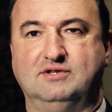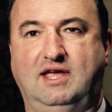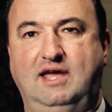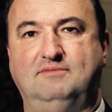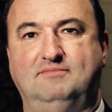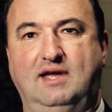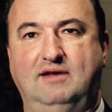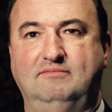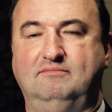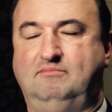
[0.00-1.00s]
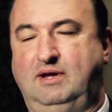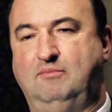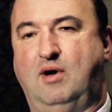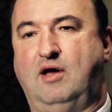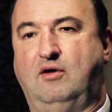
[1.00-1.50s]
a kid, then being
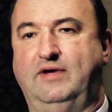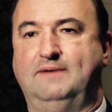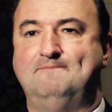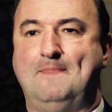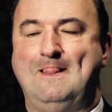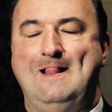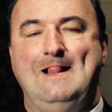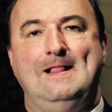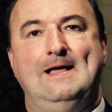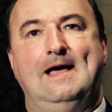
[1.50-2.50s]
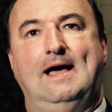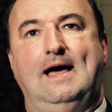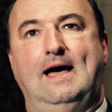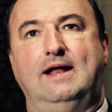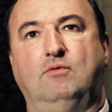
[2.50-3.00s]
part of it.
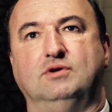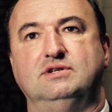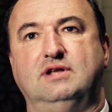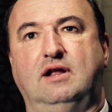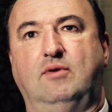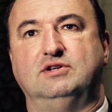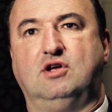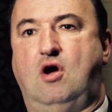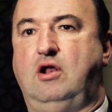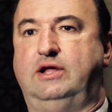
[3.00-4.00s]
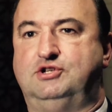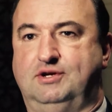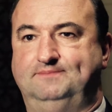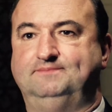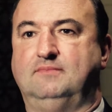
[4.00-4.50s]
And it wasn't until I went to college
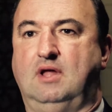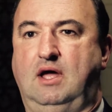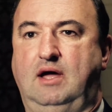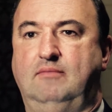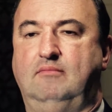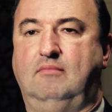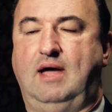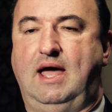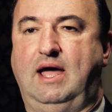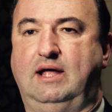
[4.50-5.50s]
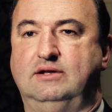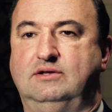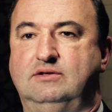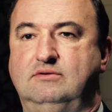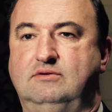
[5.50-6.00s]

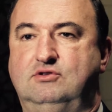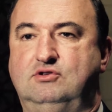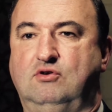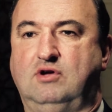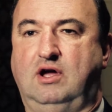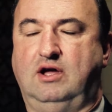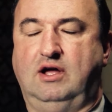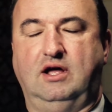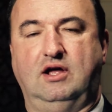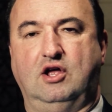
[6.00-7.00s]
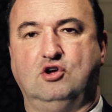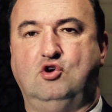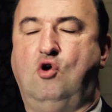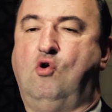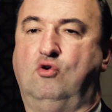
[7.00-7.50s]
and took a
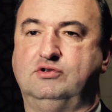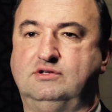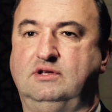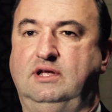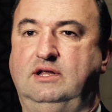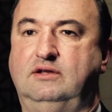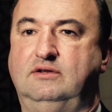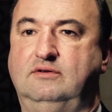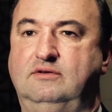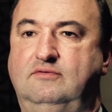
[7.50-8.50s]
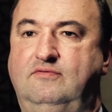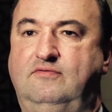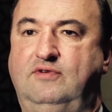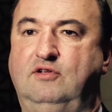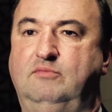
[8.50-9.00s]
course in
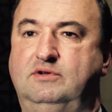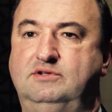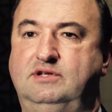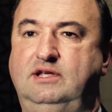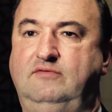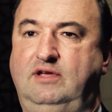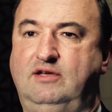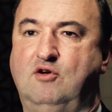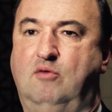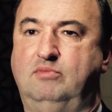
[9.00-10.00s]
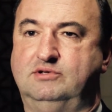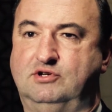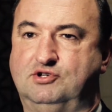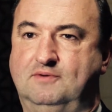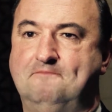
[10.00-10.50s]
film and TV
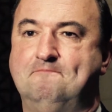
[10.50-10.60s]
composition,